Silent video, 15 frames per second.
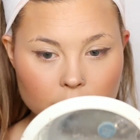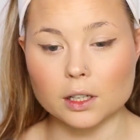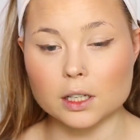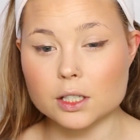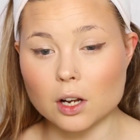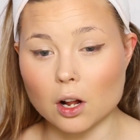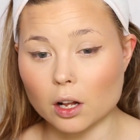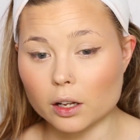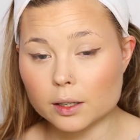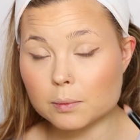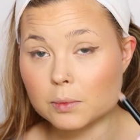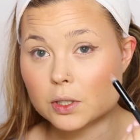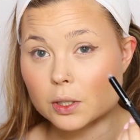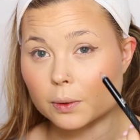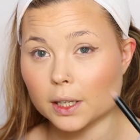That's all
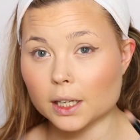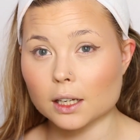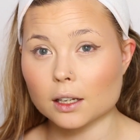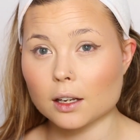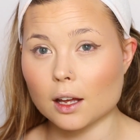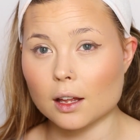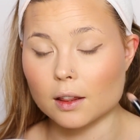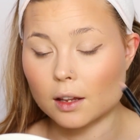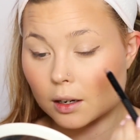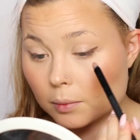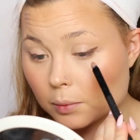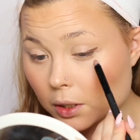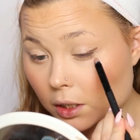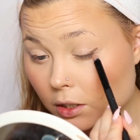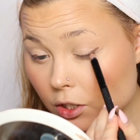I'm doing, and then
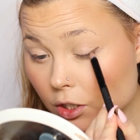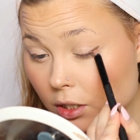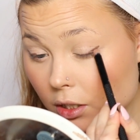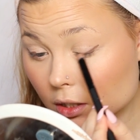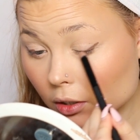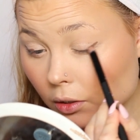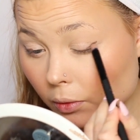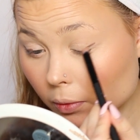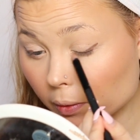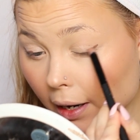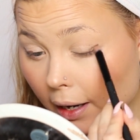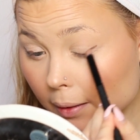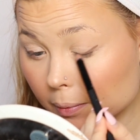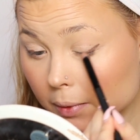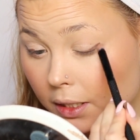I'm gonna just
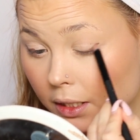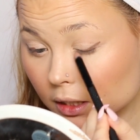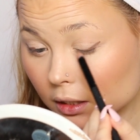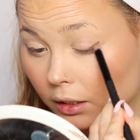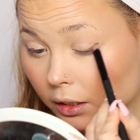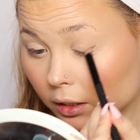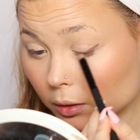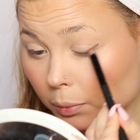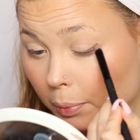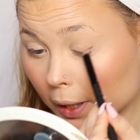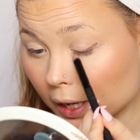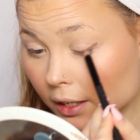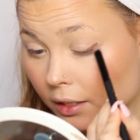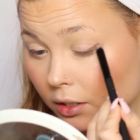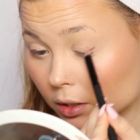grab this little
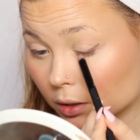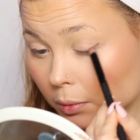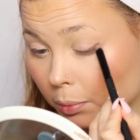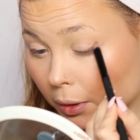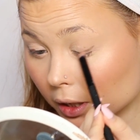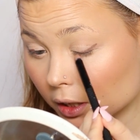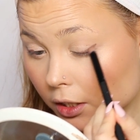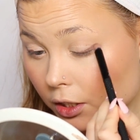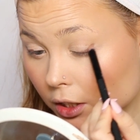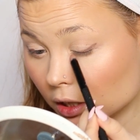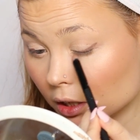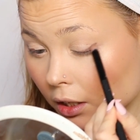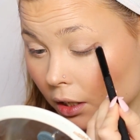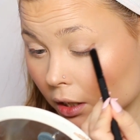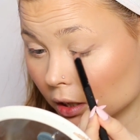pencil brush
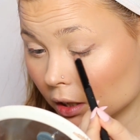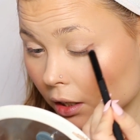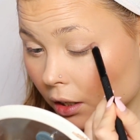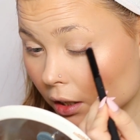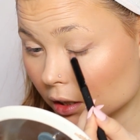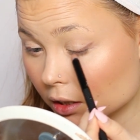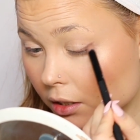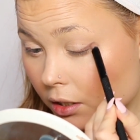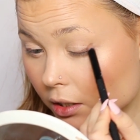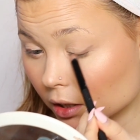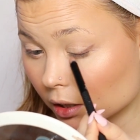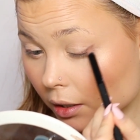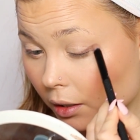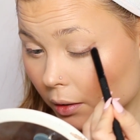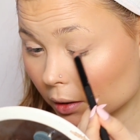and
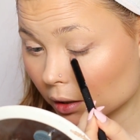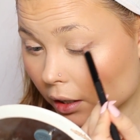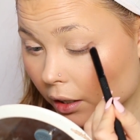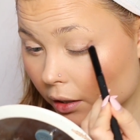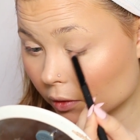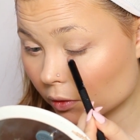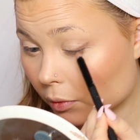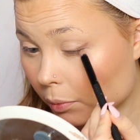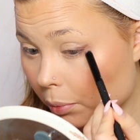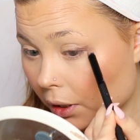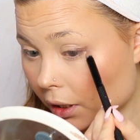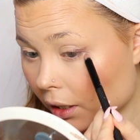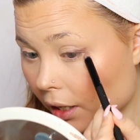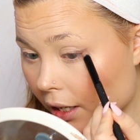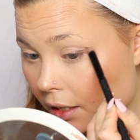start kind of
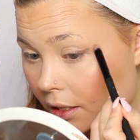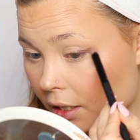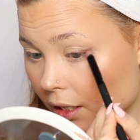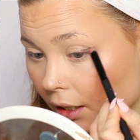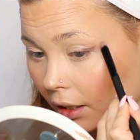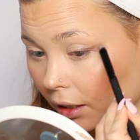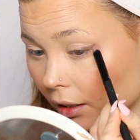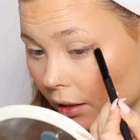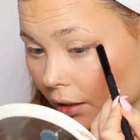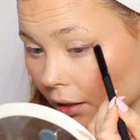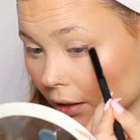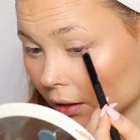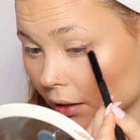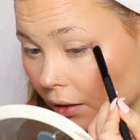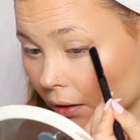blending
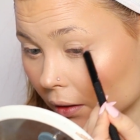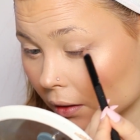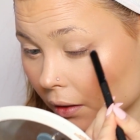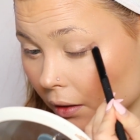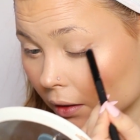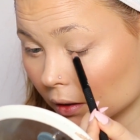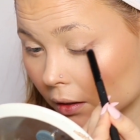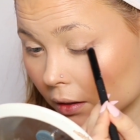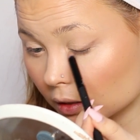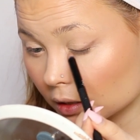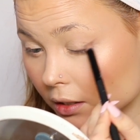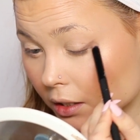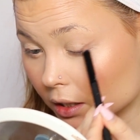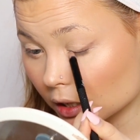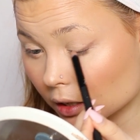
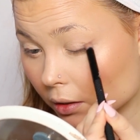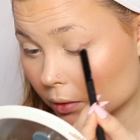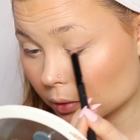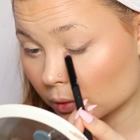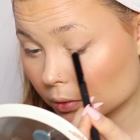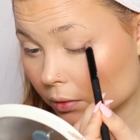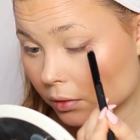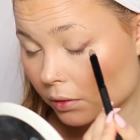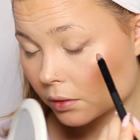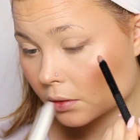this out.